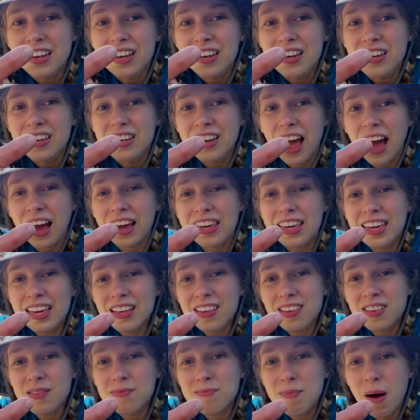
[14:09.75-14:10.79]
Now,
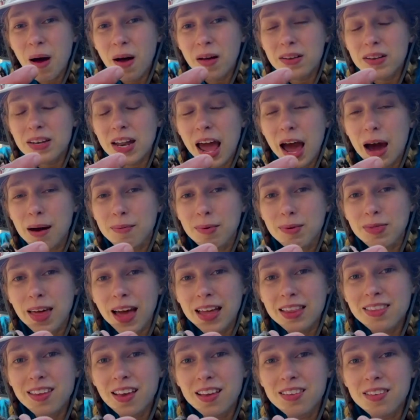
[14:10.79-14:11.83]
he's small now, but
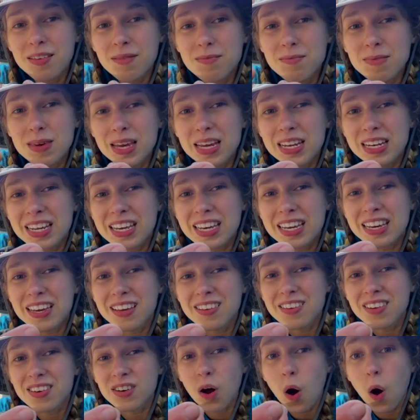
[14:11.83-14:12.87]
that doesn't mean he
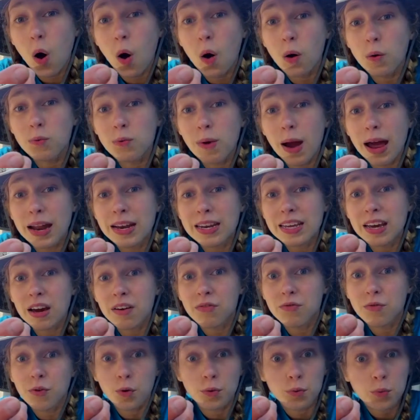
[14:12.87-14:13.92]
isn't already a
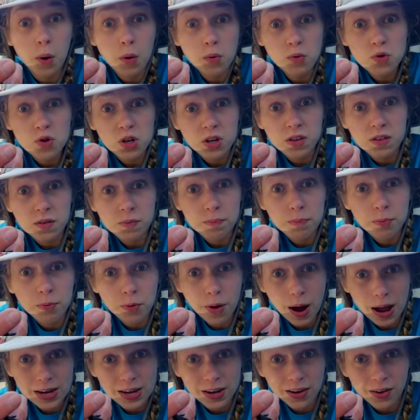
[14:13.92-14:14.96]
ferocious
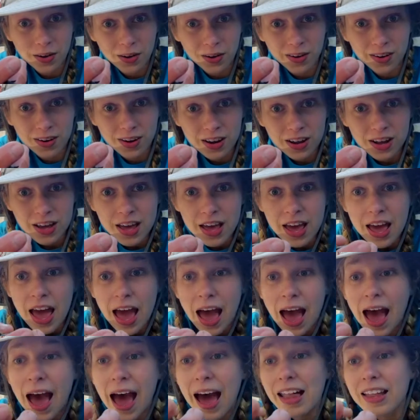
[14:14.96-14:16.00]
predator.
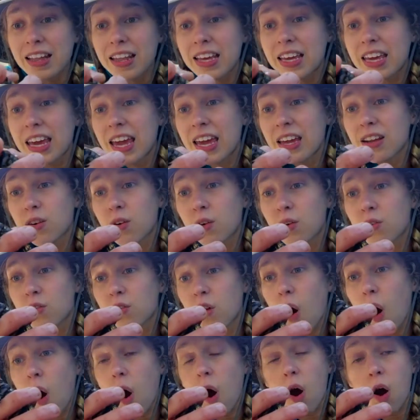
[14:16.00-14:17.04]
Alligators
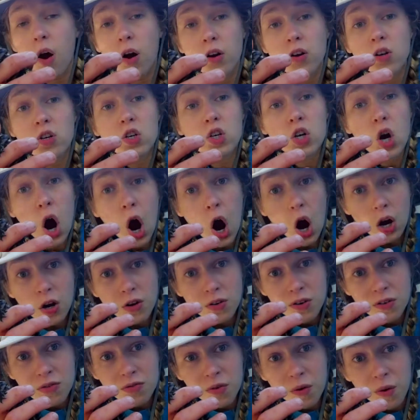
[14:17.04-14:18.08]
are
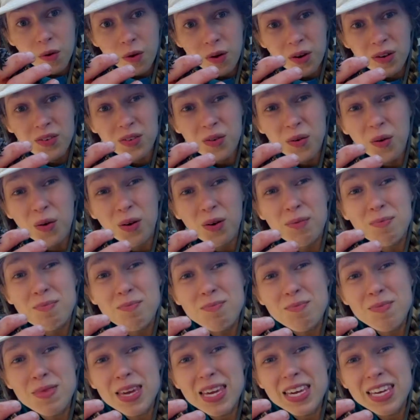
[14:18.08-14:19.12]
carnivores or
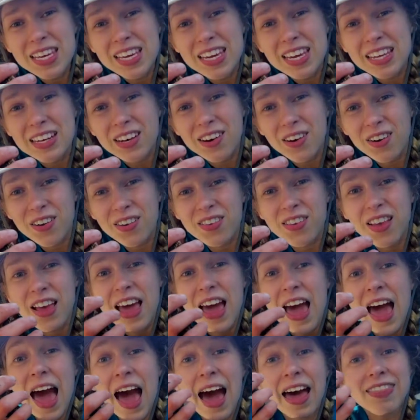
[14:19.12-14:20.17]
meat eaters.
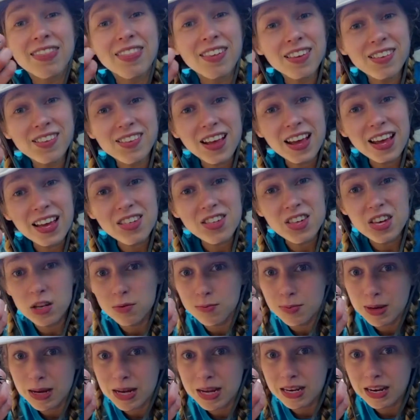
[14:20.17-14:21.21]
At this age,
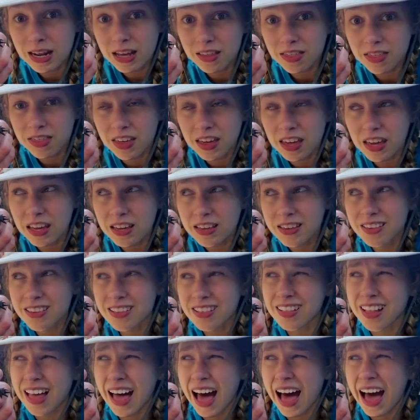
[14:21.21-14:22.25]
he'd be eating things
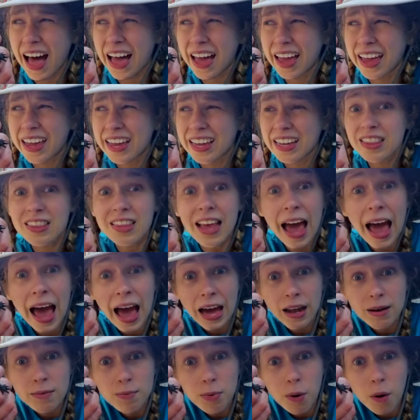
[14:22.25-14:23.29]
like
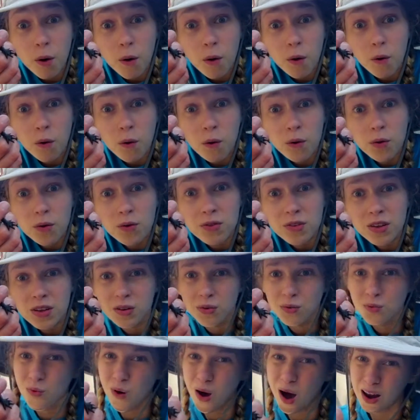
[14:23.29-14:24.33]
tadpoles worms
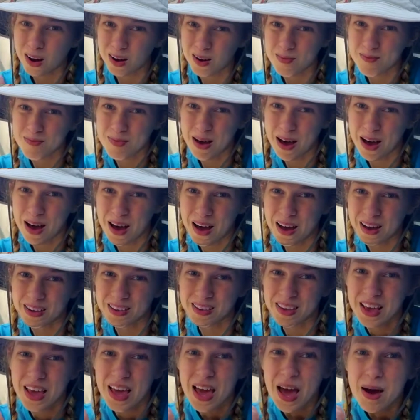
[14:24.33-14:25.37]
and water bugs.
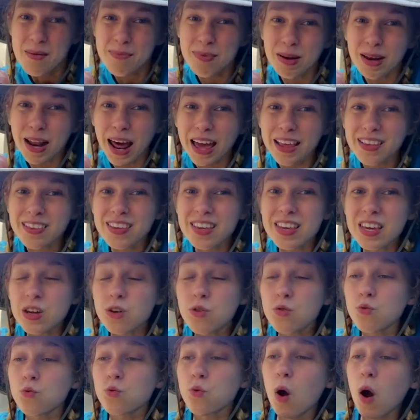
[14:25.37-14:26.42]
But as he
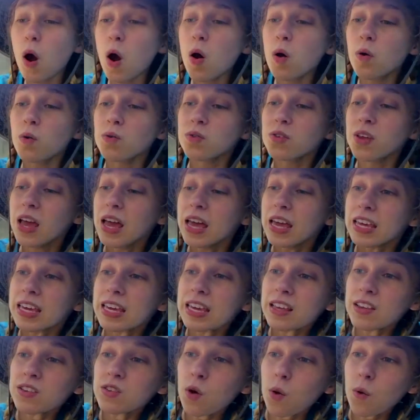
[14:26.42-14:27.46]
grows,
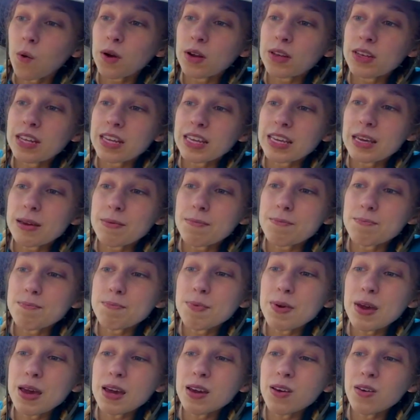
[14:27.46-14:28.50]
he's going to eat
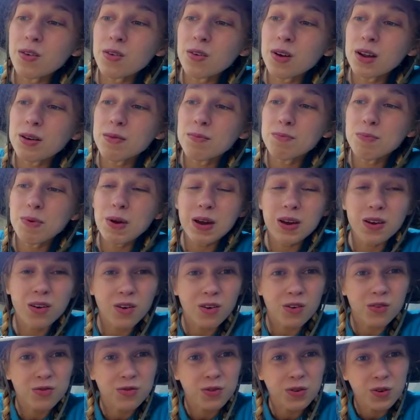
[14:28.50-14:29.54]
bigger and
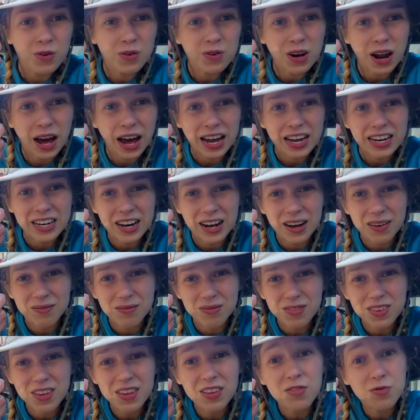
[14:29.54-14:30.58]
bigger food
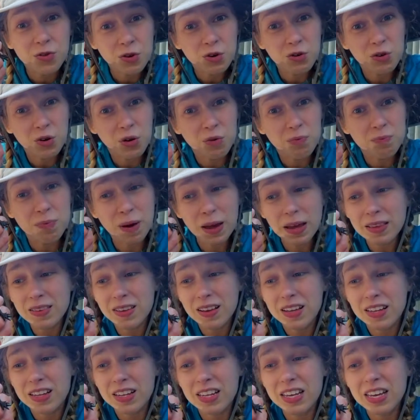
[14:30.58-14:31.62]
items. His food will
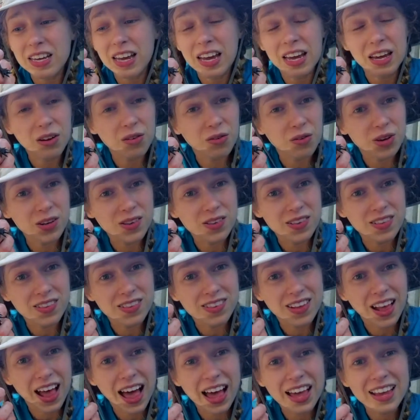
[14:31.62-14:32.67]
basically increase in
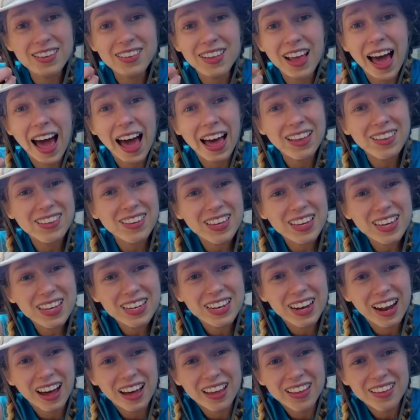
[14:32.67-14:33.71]
size as he
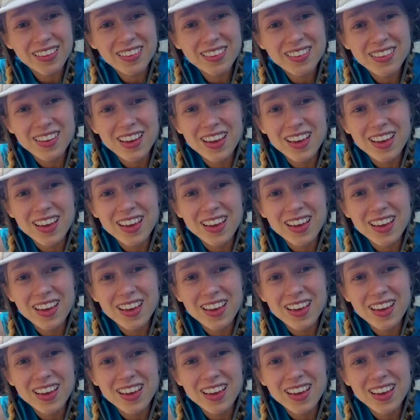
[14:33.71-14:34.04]
does.